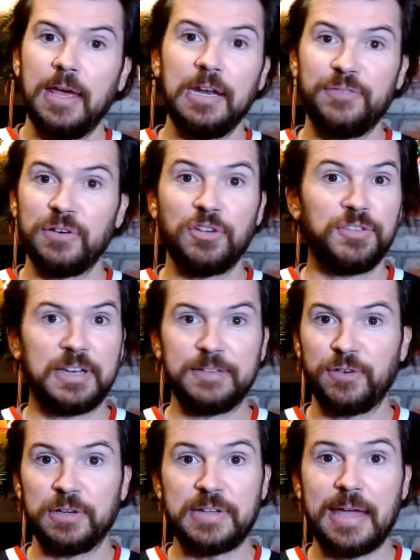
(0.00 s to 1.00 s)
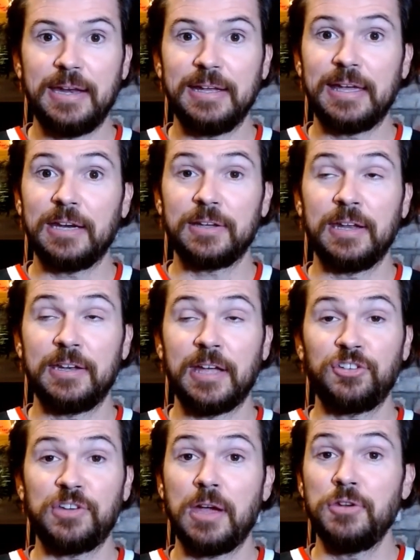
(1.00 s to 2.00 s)
And if you're just looking for a tight end to get a
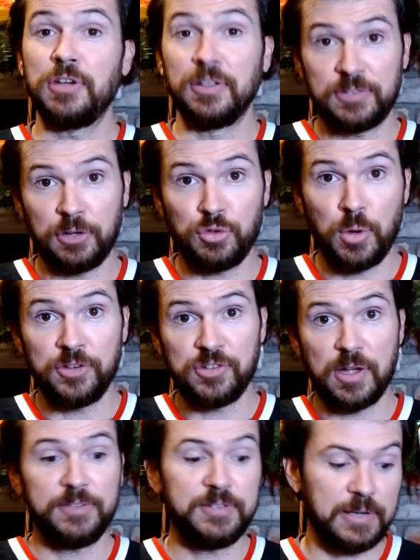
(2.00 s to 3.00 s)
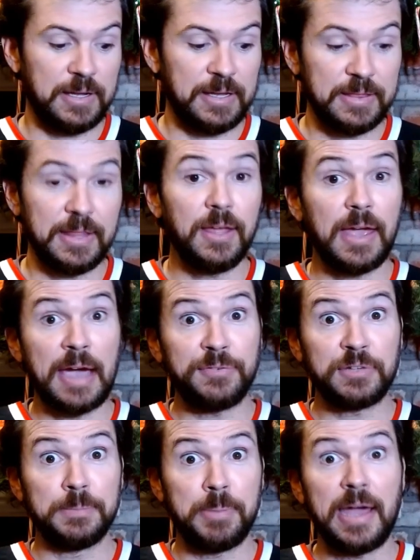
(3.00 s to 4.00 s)
touchdown, you can start Juwan Johnson
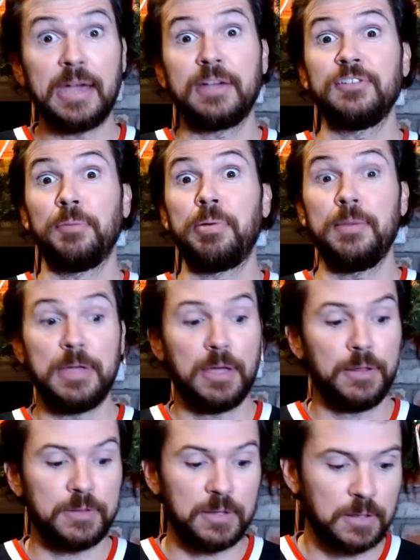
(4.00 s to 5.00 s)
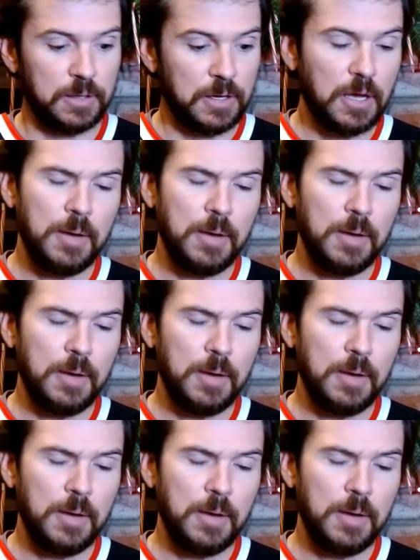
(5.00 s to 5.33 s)
after the bye because he'll probably be healthy.